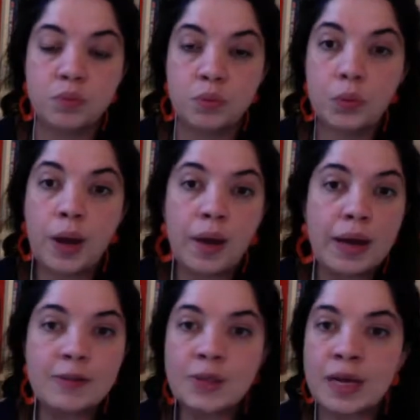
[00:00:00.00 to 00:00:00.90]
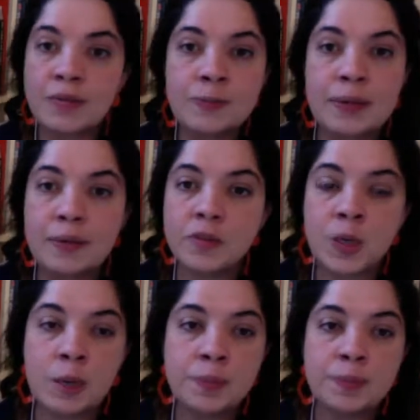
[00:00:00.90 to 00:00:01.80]
I have to have my
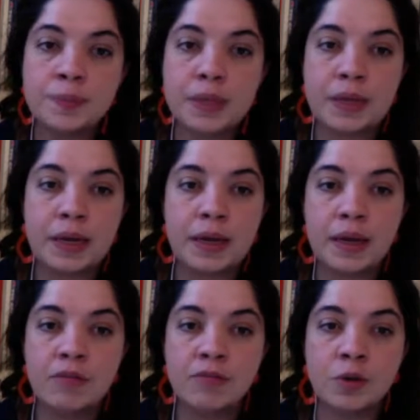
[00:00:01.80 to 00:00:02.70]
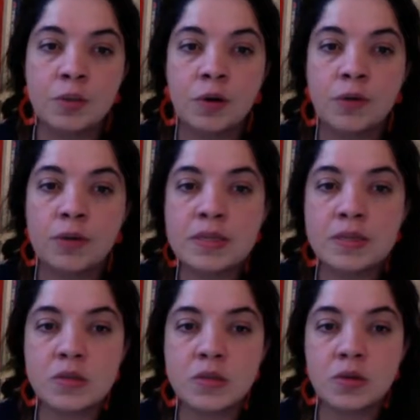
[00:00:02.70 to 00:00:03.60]
shop, and I have no more
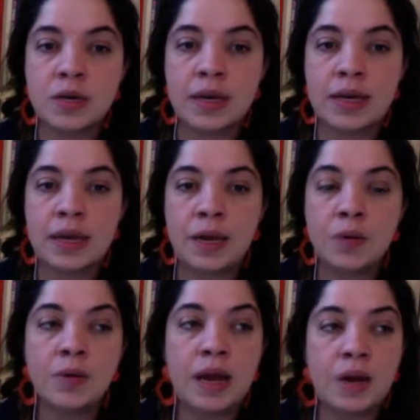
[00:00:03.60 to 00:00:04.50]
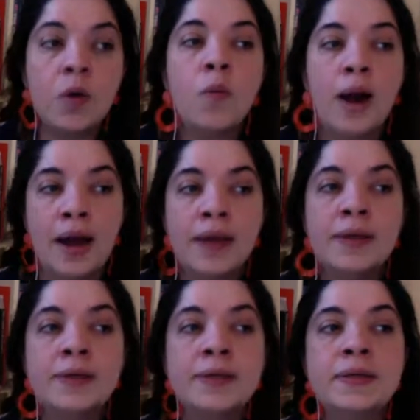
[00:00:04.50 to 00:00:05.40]
reasons to delay. I know why
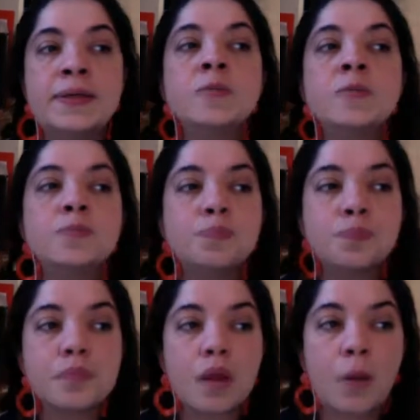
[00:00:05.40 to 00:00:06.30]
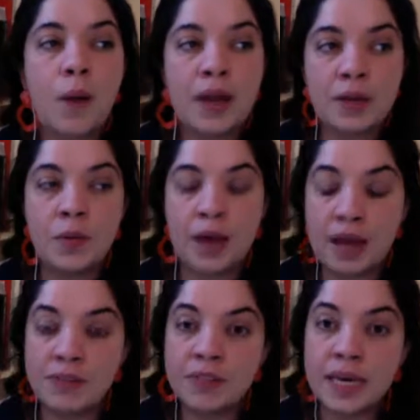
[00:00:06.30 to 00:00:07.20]
I don't
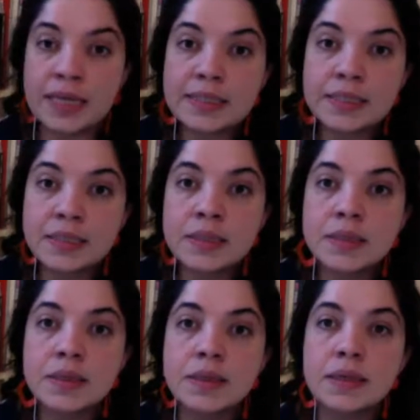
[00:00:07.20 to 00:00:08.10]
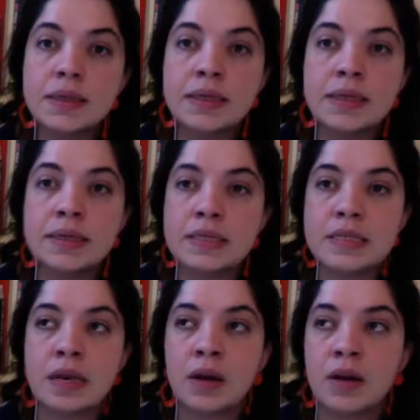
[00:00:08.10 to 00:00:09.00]
have yet, and it's
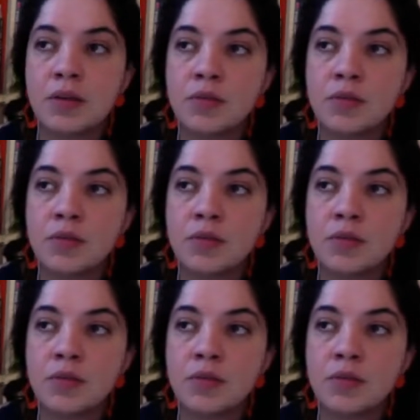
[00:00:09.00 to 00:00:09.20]
a lot of